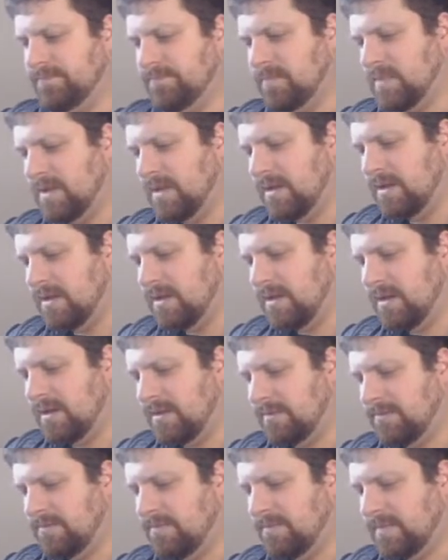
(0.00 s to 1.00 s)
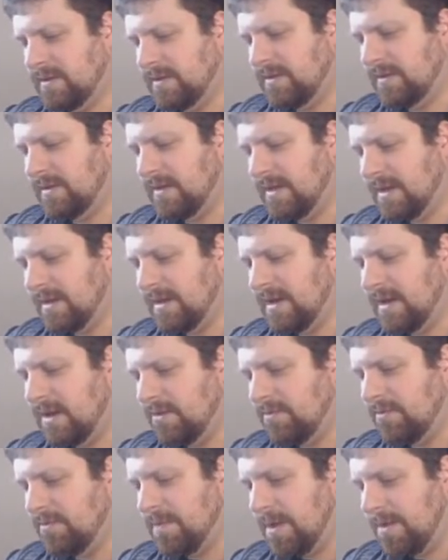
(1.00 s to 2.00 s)
I kind
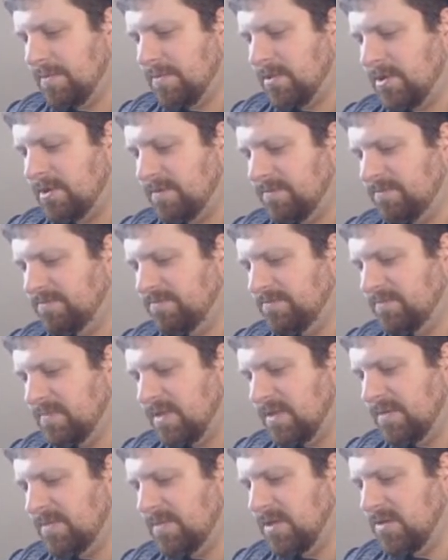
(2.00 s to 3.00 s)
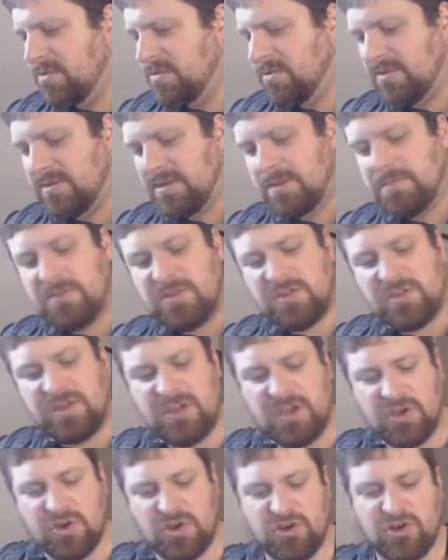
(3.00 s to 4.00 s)
of remember some of those
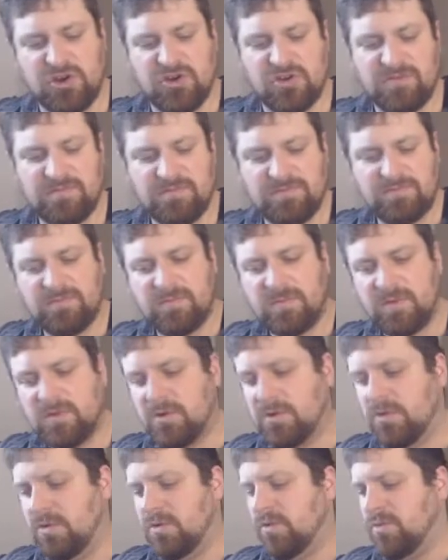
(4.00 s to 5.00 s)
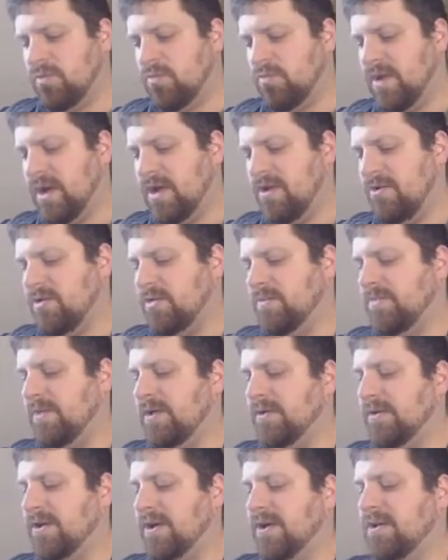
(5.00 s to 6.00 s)
obscure rare
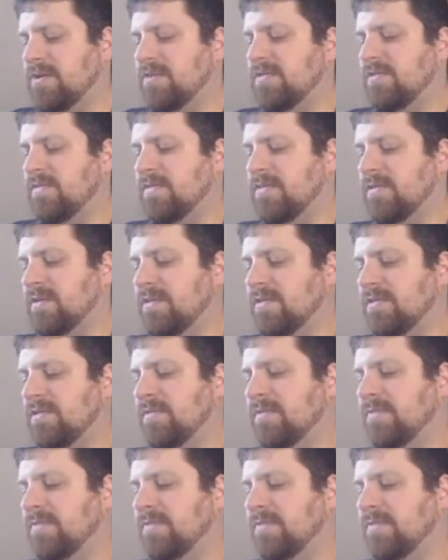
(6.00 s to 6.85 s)
spell cards from this.